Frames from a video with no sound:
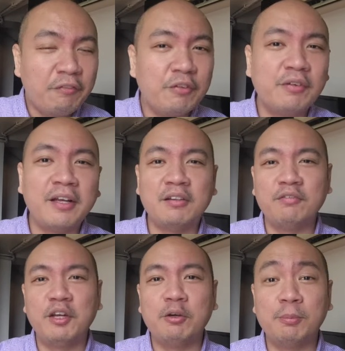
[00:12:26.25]
If you've liked
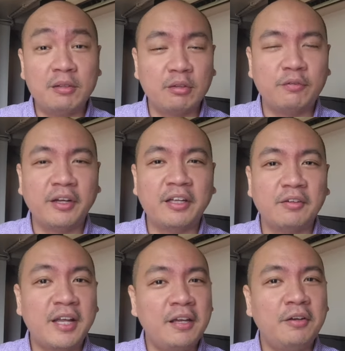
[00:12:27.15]
this video, please don't
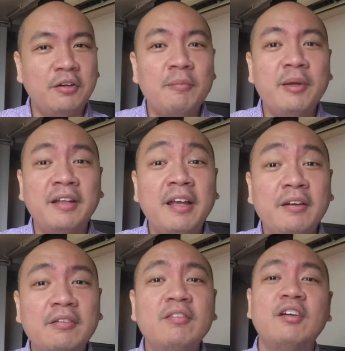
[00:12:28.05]
forget to like, comment,
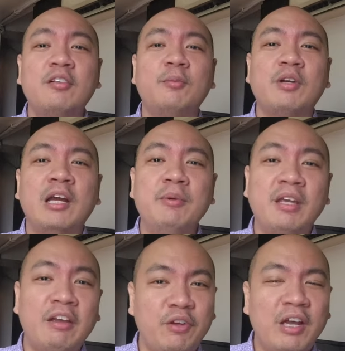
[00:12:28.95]
and consider
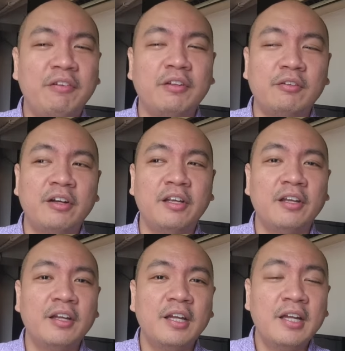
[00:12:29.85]
subscribing if you haven't
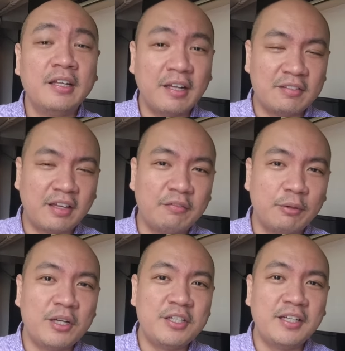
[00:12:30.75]
already. Thanks again
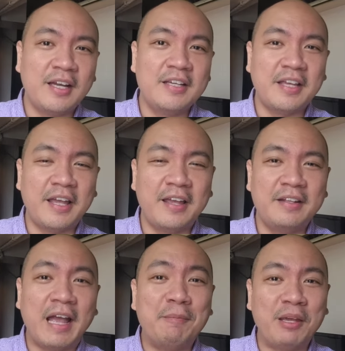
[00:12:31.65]
for watching, guys,
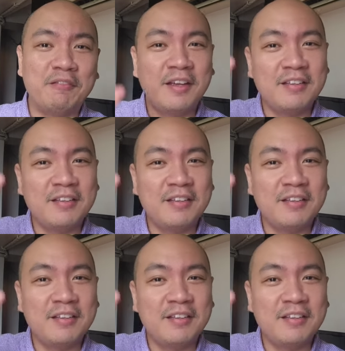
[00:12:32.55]
and happy